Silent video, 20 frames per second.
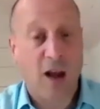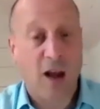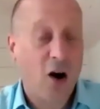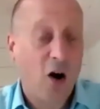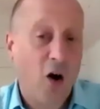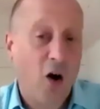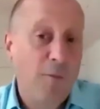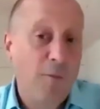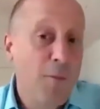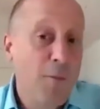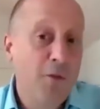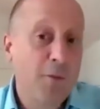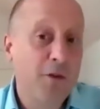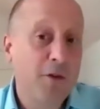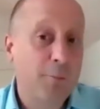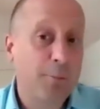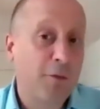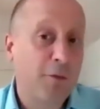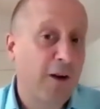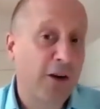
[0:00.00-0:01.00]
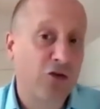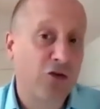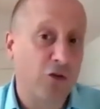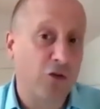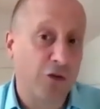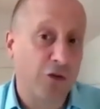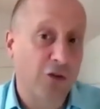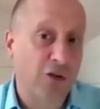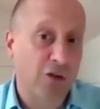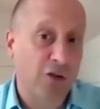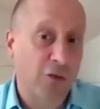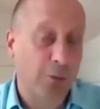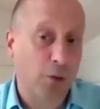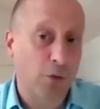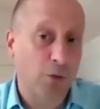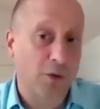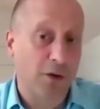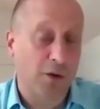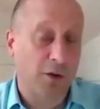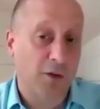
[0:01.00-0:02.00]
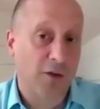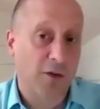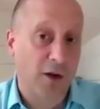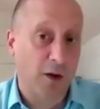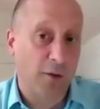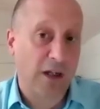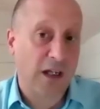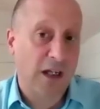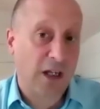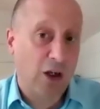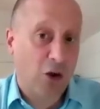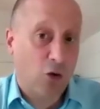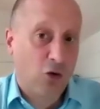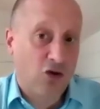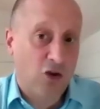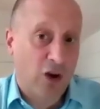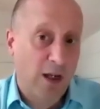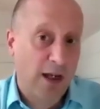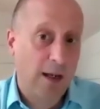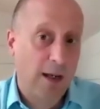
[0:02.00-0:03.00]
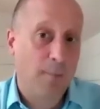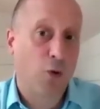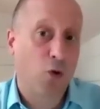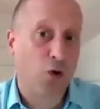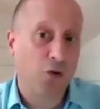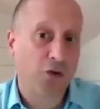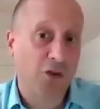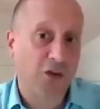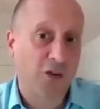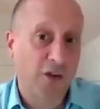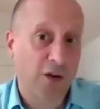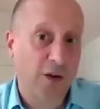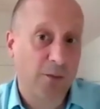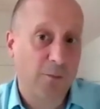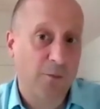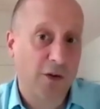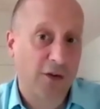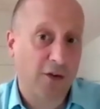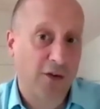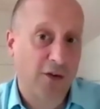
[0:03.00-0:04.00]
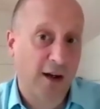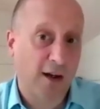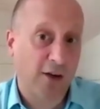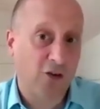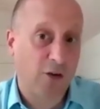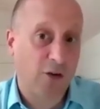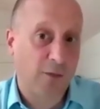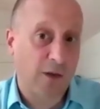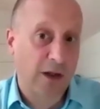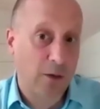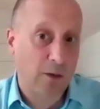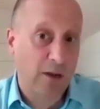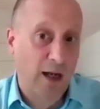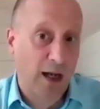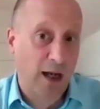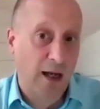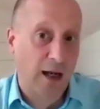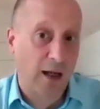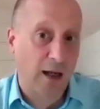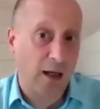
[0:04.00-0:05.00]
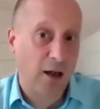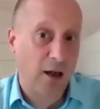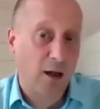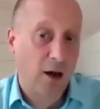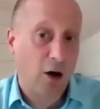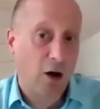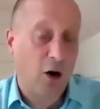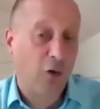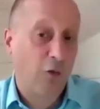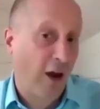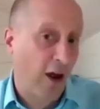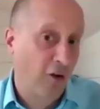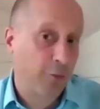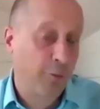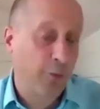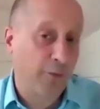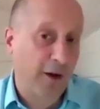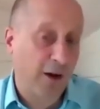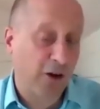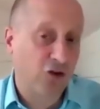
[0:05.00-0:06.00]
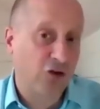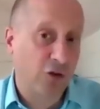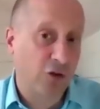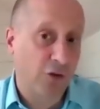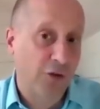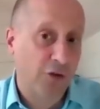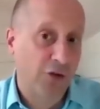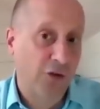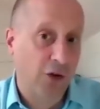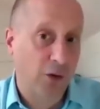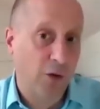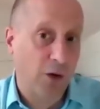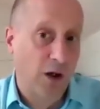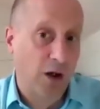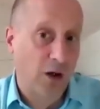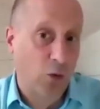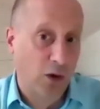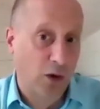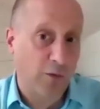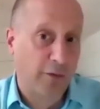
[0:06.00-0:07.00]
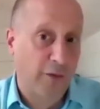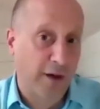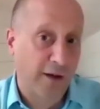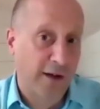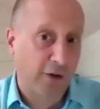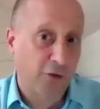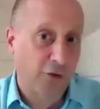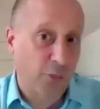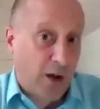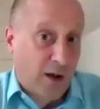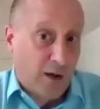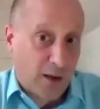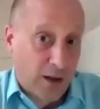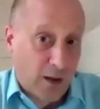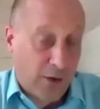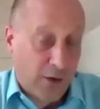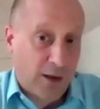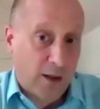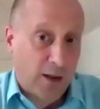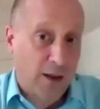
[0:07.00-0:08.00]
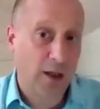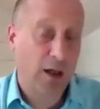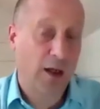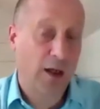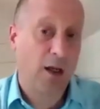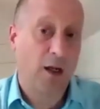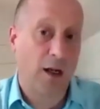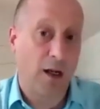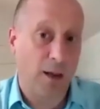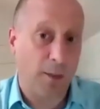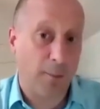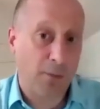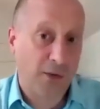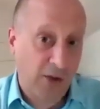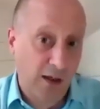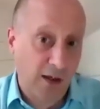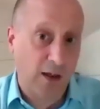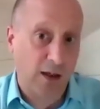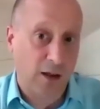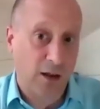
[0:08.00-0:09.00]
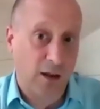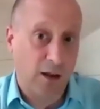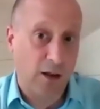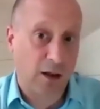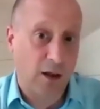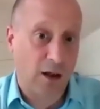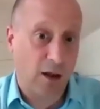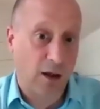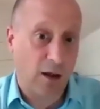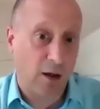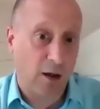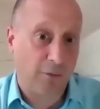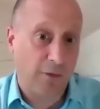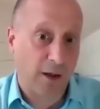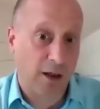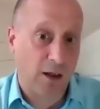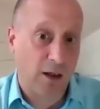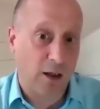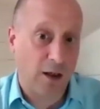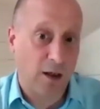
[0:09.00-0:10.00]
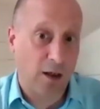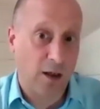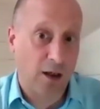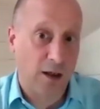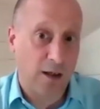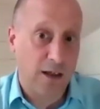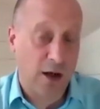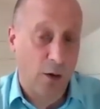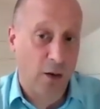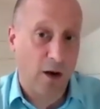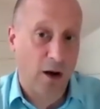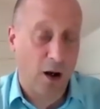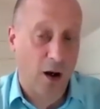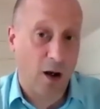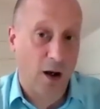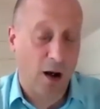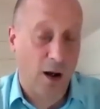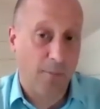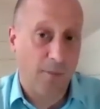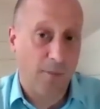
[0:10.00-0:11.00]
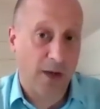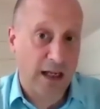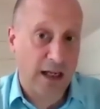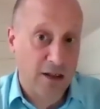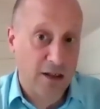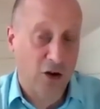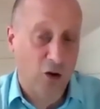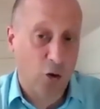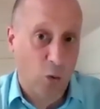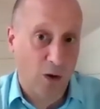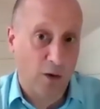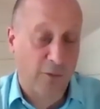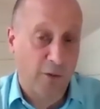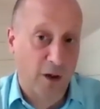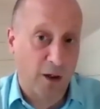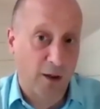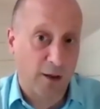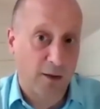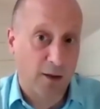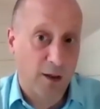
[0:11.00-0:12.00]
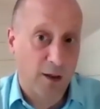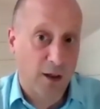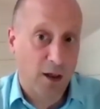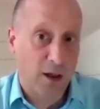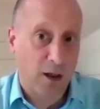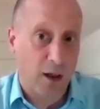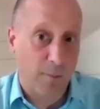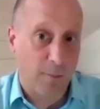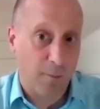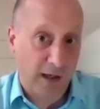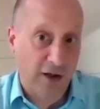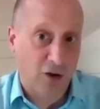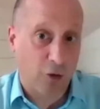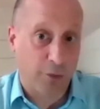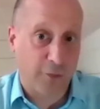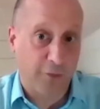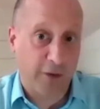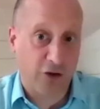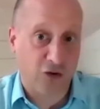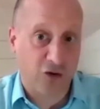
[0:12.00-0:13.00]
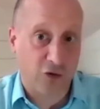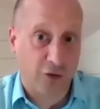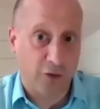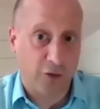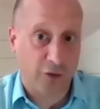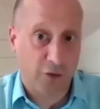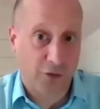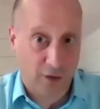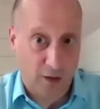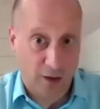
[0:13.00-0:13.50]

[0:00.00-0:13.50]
on the movement of professionals across borders, the huge importance that's attached to the UK of health professionals who are qualified elsewhere, including, in particular, I think, Indian qualified medical professionals,